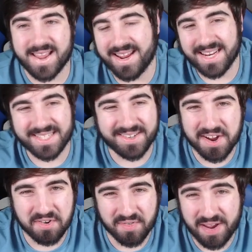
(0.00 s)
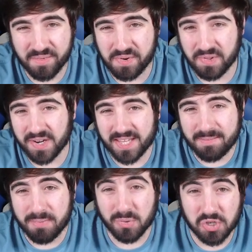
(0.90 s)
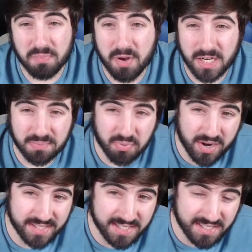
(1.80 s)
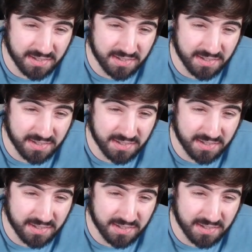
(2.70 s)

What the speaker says: And it's not great when you look at the booster box prices.